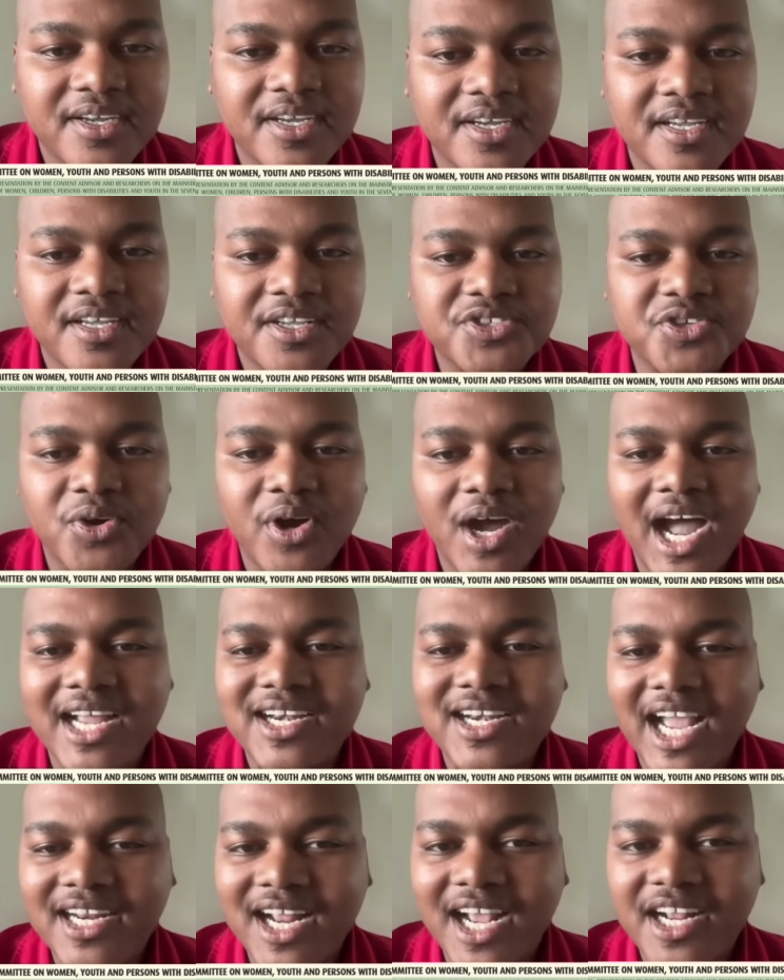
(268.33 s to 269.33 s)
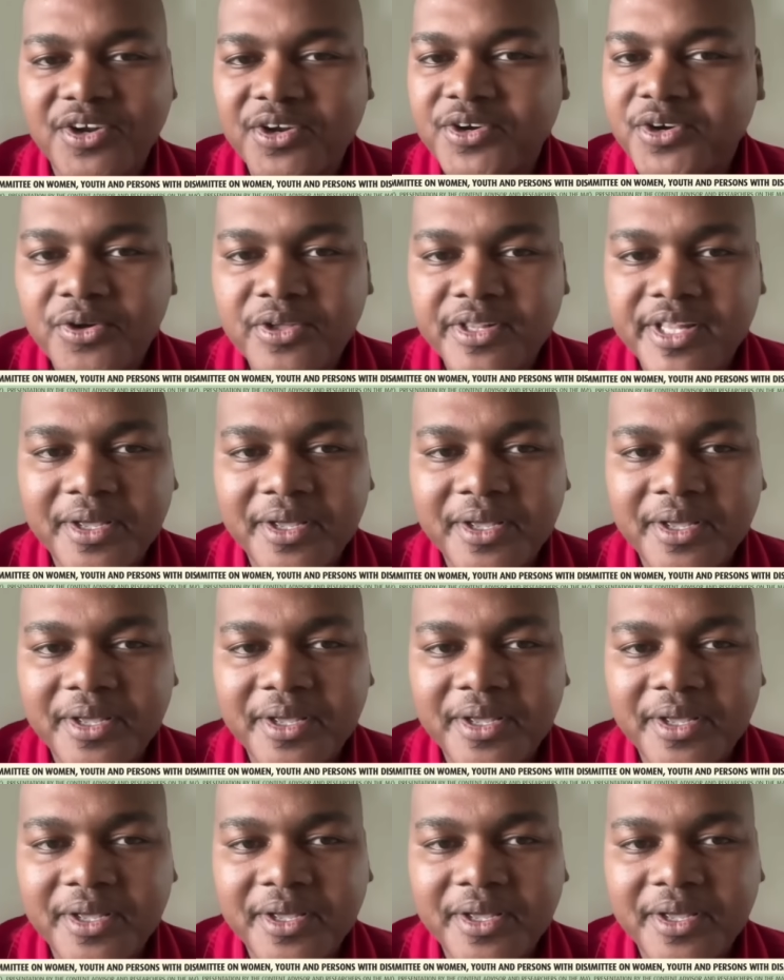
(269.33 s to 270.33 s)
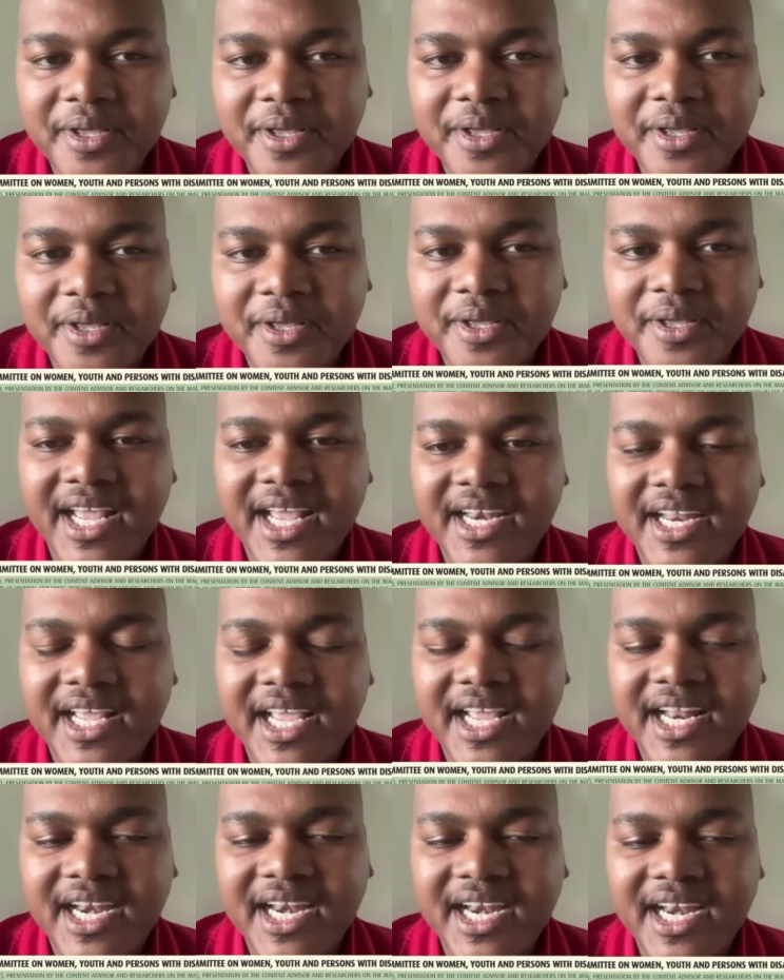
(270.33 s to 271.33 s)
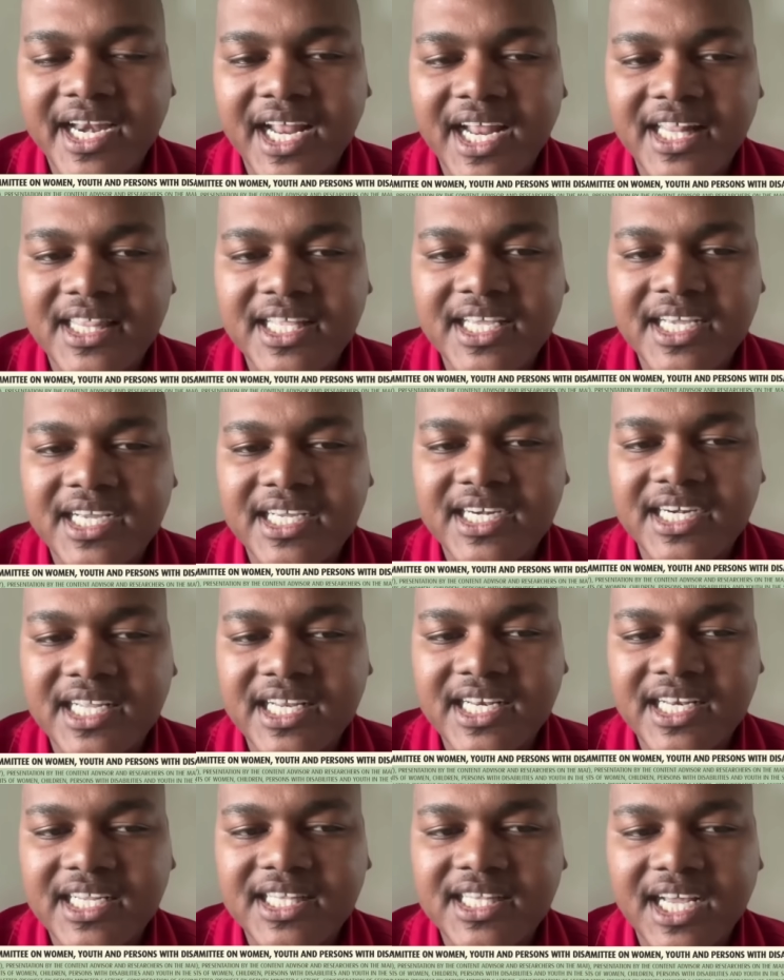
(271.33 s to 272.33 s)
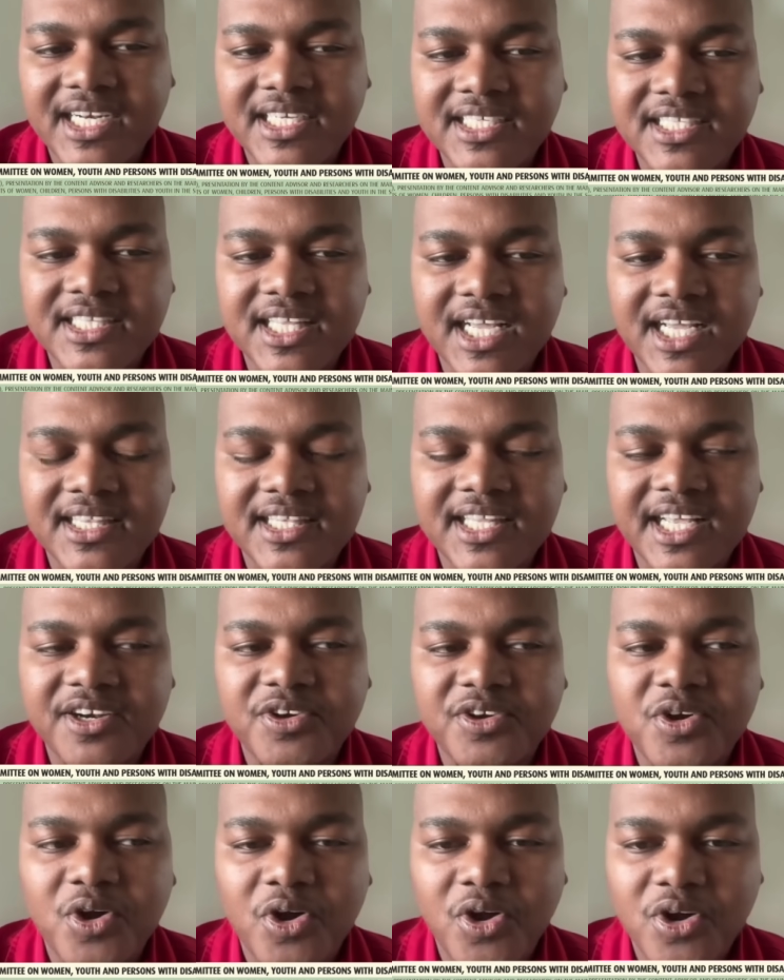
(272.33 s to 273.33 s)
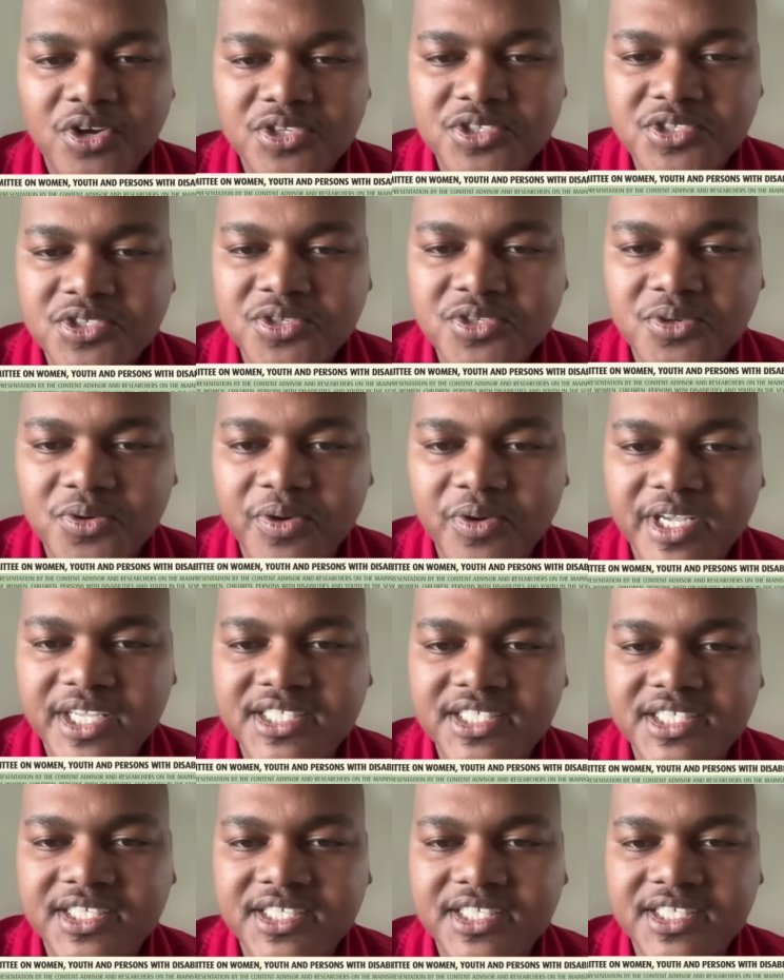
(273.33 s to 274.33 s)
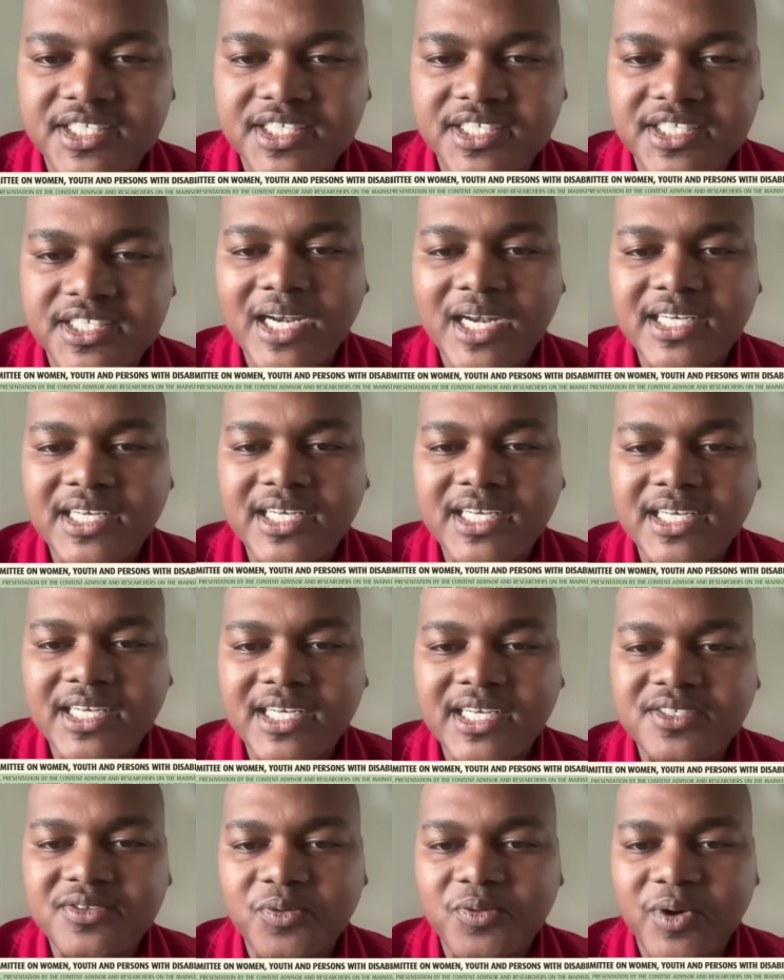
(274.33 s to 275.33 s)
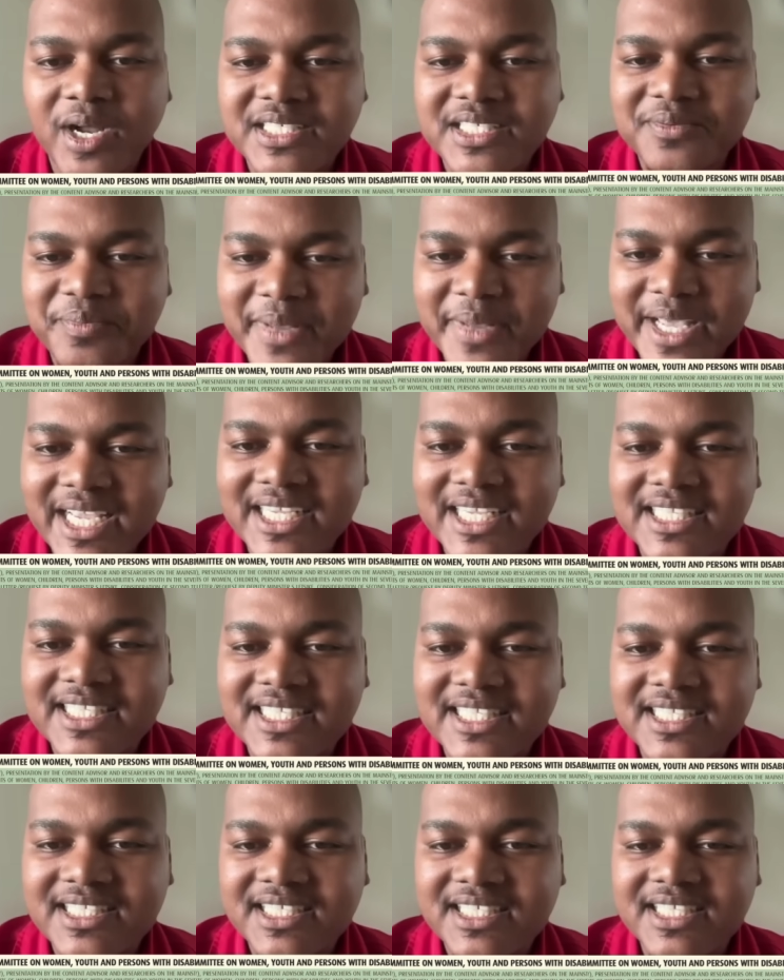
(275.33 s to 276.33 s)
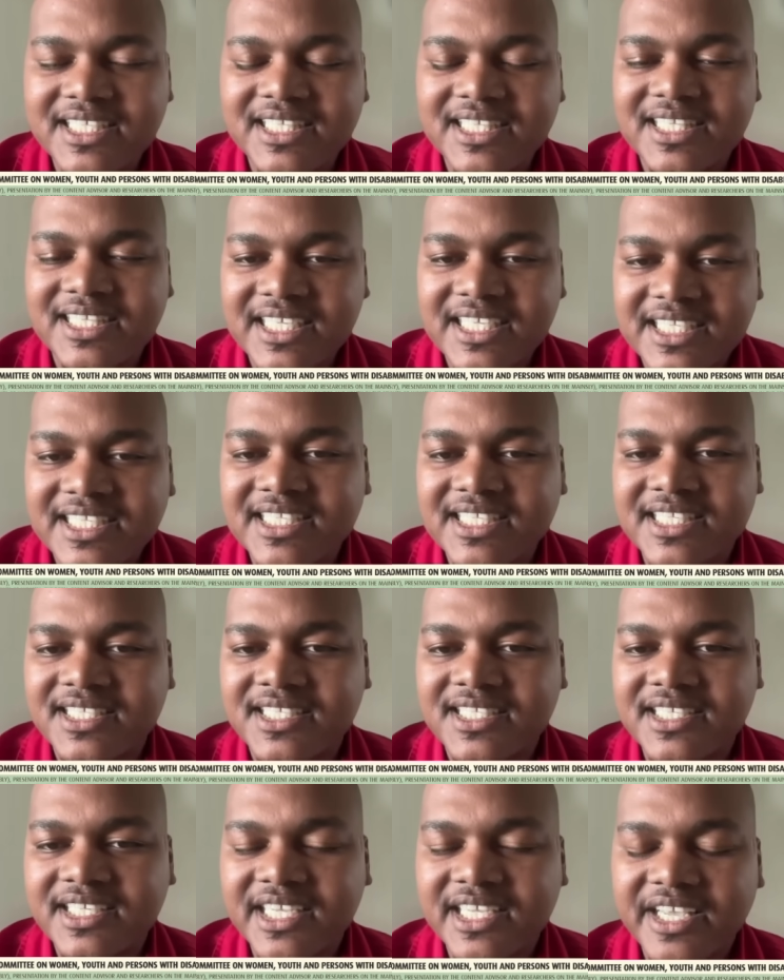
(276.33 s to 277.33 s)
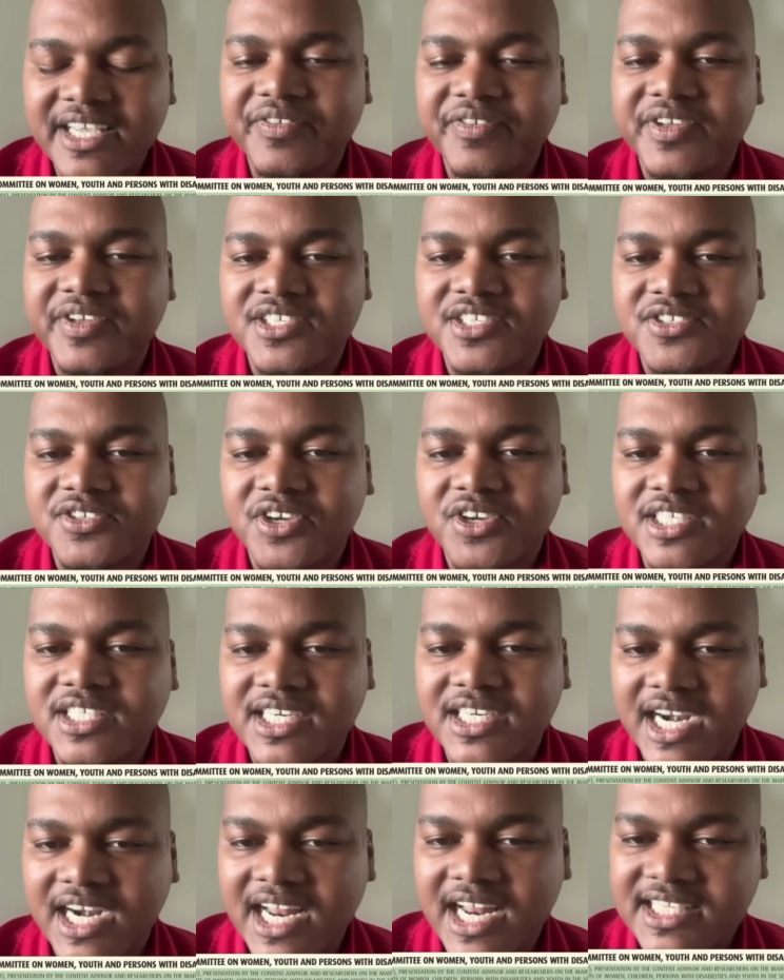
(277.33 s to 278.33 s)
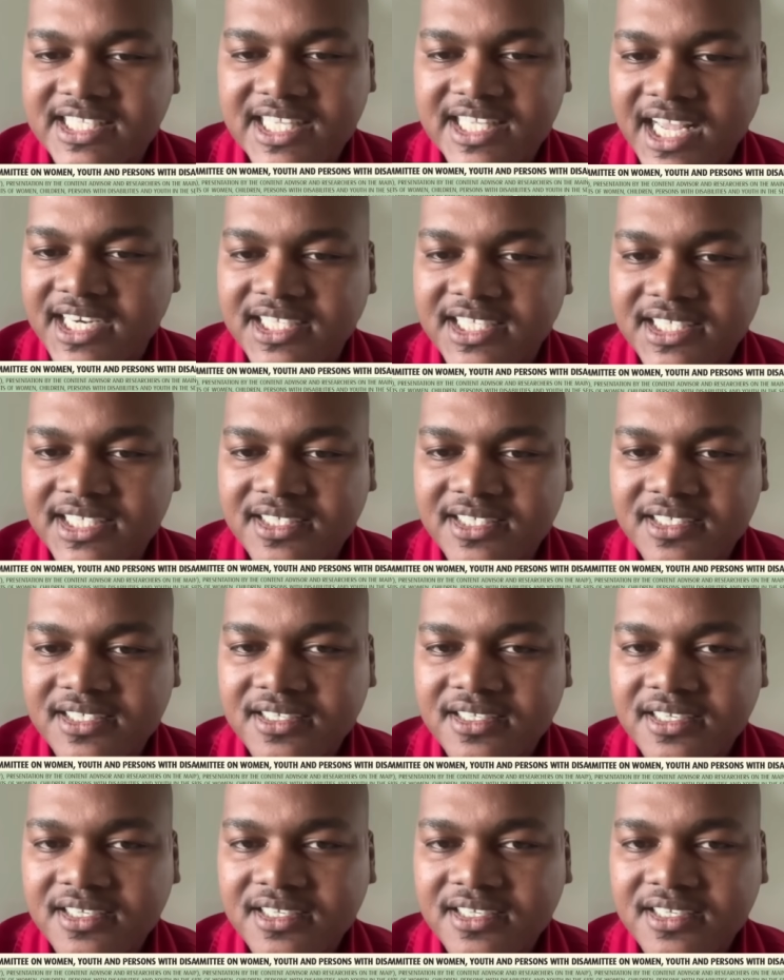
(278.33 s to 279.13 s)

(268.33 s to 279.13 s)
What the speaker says: So I don't know them. And I think really that then calls to question what makes this, if it is not grandstanding,